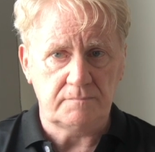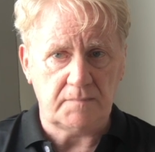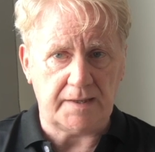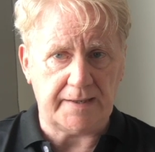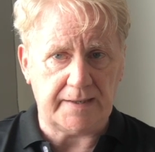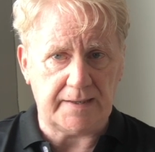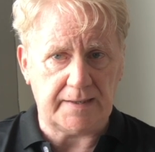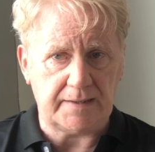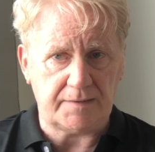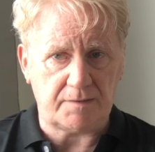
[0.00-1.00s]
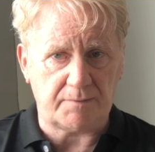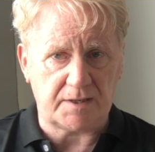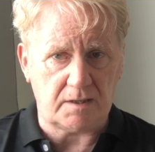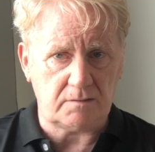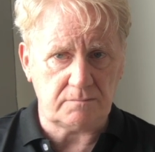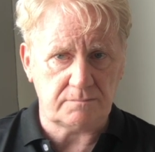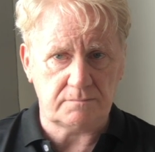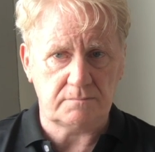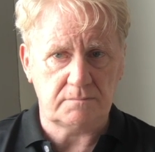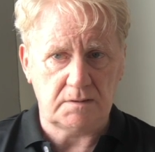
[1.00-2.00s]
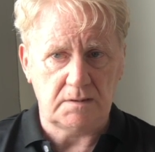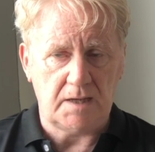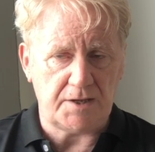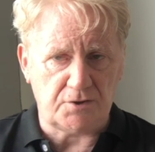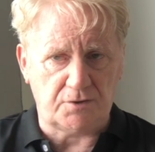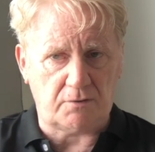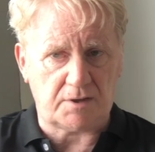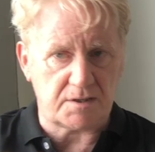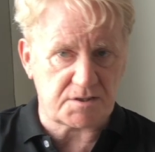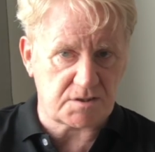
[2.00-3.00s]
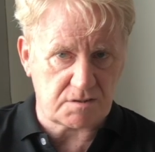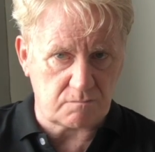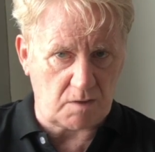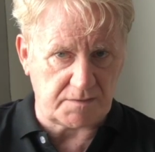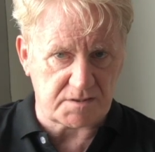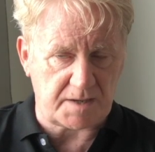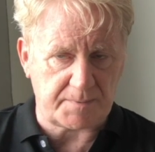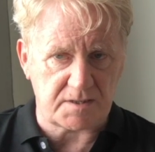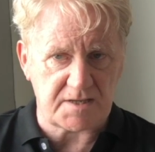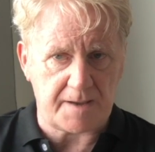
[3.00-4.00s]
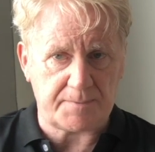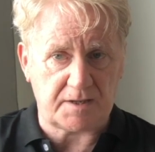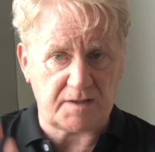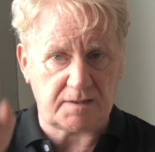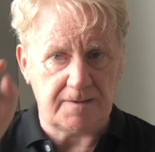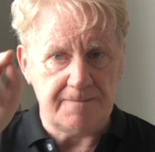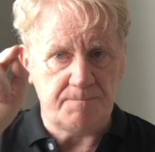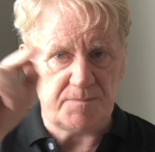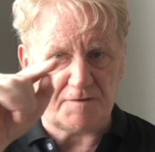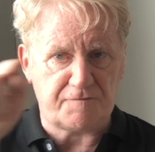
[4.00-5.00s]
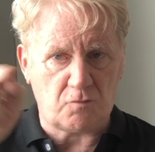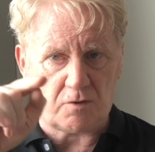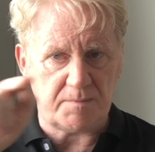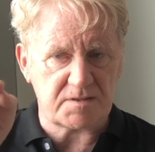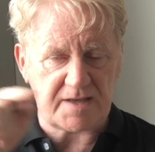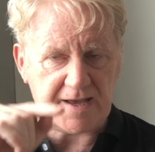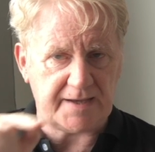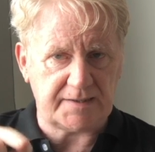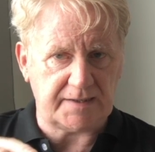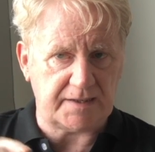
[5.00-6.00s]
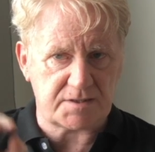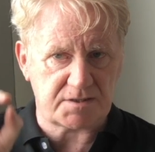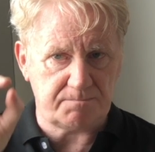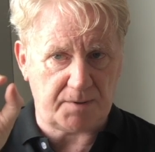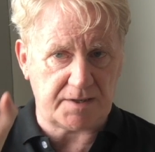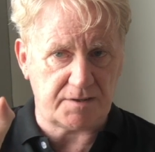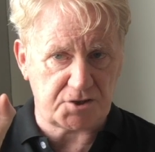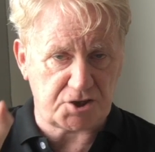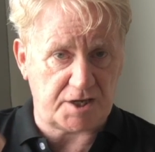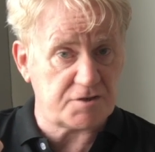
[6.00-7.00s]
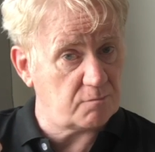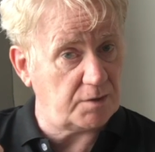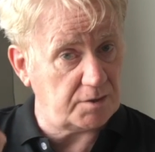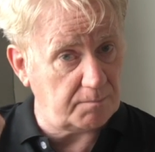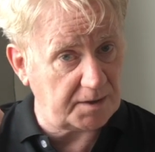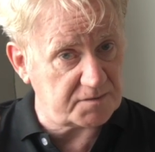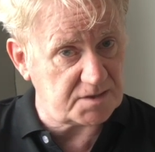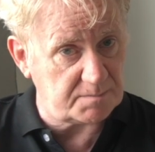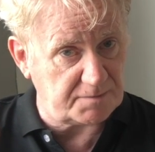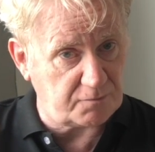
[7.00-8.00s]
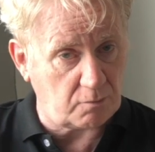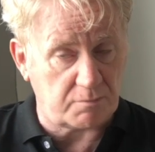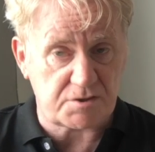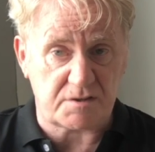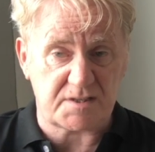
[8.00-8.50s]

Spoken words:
And there we go. And you'll notice, while this typing is happening, that the form has had its button changed from what you might have seen it before, which it